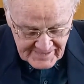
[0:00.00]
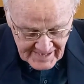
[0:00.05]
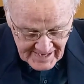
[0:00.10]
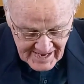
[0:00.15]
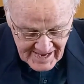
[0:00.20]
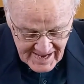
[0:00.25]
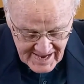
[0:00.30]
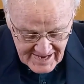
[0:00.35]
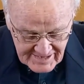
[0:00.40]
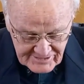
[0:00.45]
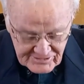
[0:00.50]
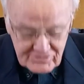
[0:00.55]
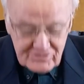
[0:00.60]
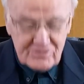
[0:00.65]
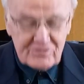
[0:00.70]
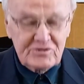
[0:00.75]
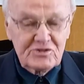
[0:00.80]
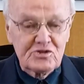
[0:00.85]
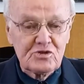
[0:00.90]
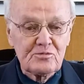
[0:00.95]

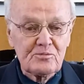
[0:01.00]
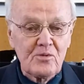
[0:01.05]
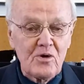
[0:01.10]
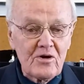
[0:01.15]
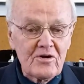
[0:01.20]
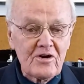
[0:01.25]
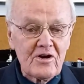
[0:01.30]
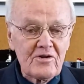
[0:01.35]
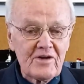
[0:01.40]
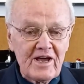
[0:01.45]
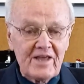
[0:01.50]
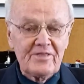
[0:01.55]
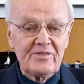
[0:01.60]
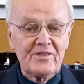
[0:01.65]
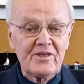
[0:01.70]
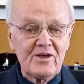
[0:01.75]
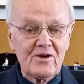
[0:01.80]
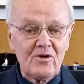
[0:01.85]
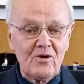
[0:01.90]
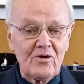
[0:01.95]
And tomorrow and
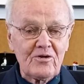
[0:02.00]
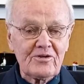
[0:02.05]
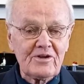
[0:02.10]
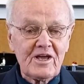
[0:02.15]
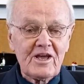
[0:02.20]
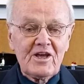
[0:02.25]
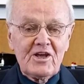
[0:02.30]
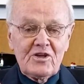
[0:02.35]
thereon,